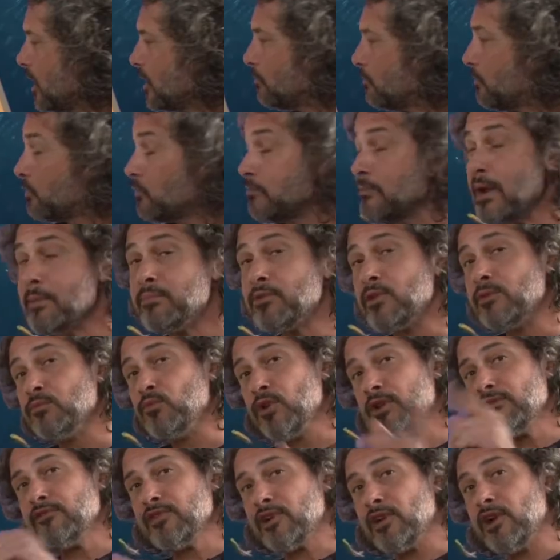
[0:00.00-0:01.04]
But remember, in one
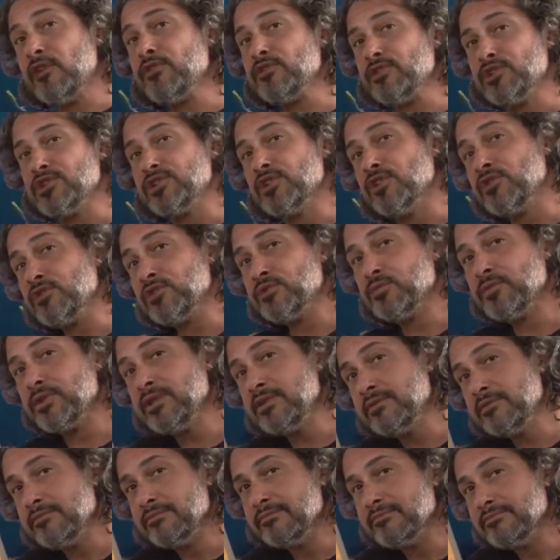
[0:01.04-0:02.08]
of our other shows, we
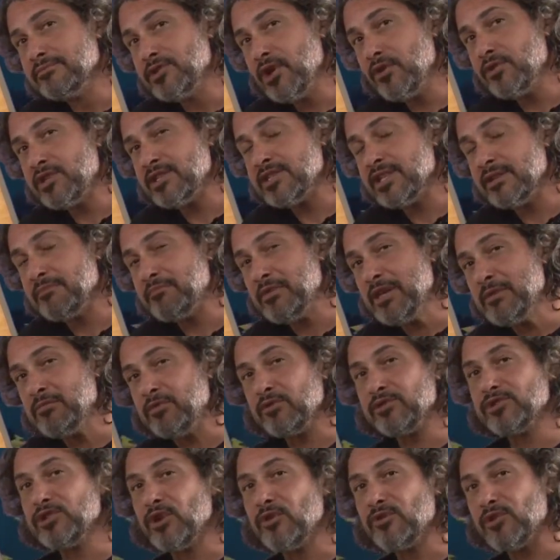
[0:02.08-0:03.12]
noticed that people
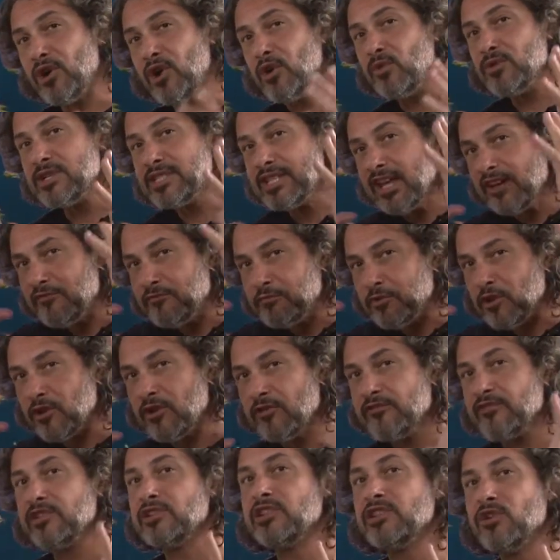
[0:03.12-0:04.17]
don't always have
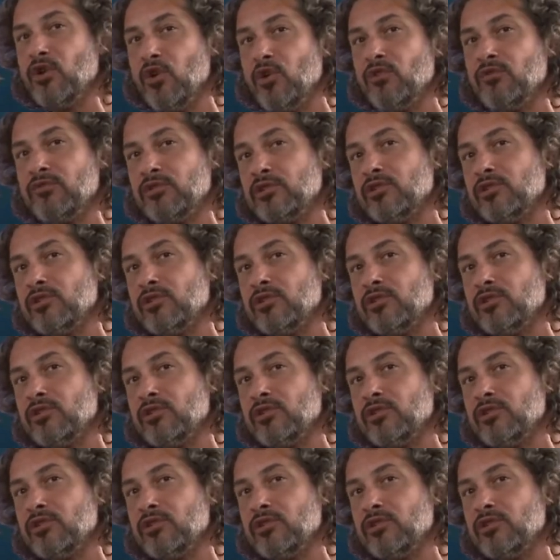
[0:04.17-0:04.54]
perfectly oval